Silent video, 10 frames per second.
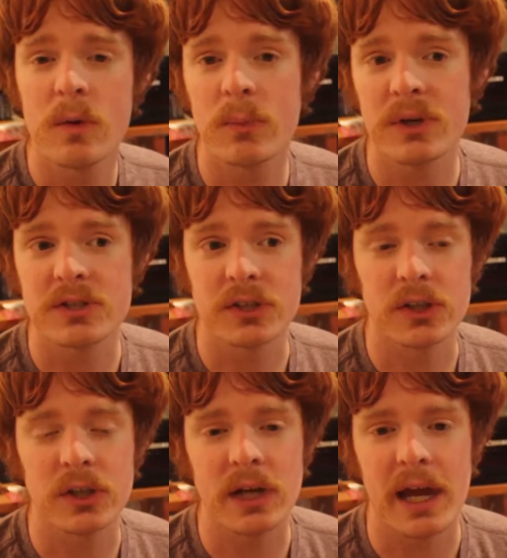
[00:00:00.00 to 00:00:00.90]

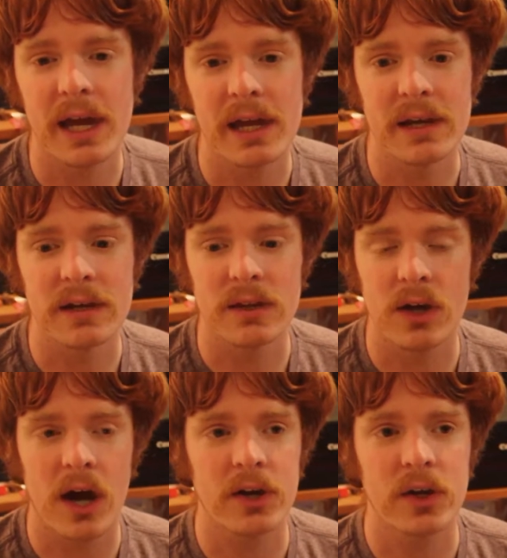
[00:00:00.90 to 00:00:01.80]
printer, and
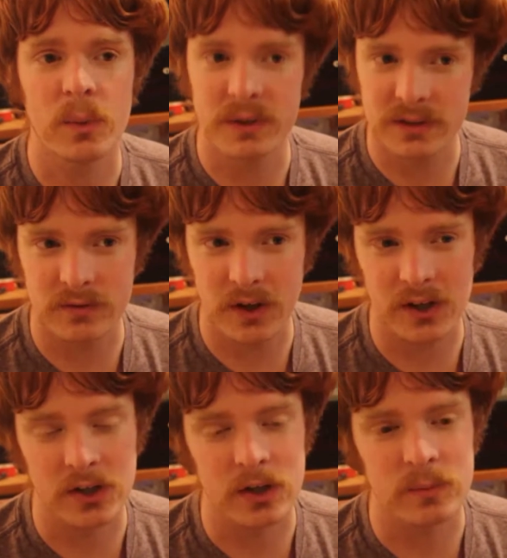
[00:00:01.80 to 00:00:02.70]
the audio wasn't
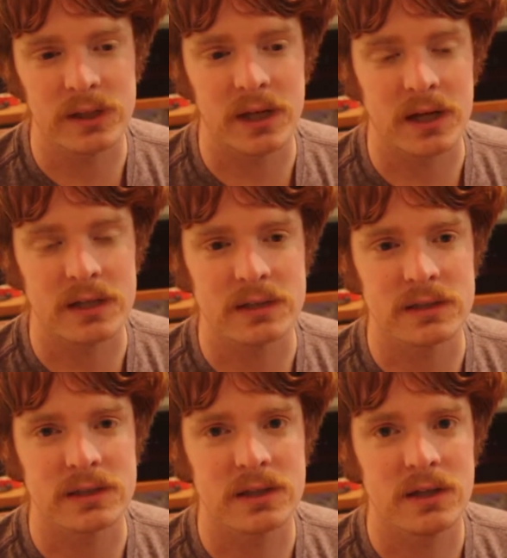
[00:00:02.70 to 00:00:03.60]
very good
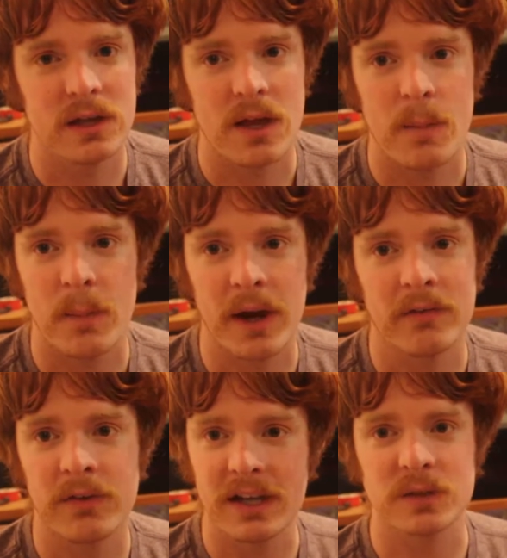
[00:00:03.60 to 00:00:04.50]
because my
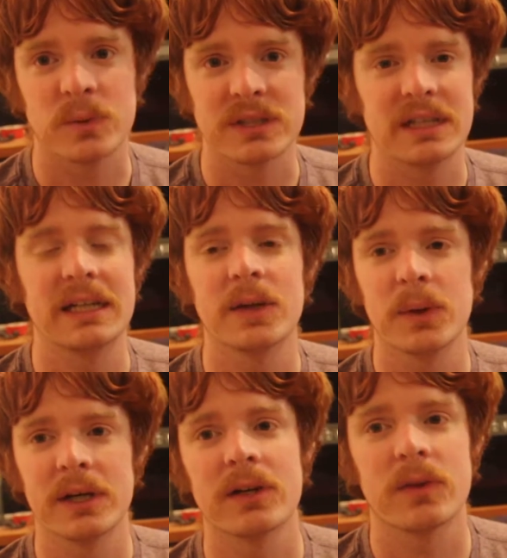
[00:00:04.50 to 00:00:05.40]
face wasn't
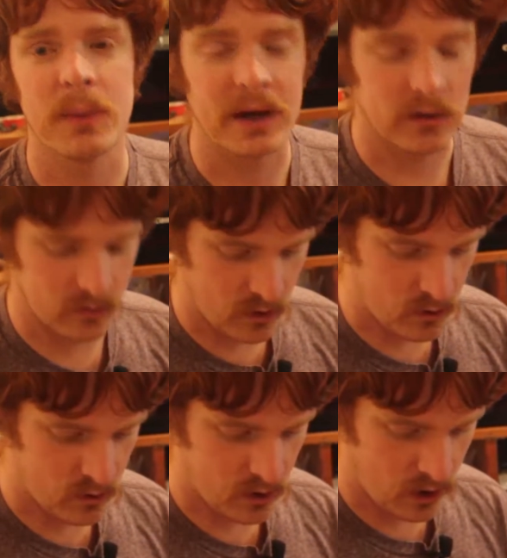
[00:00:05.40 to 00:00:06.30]
anywhere near the microphone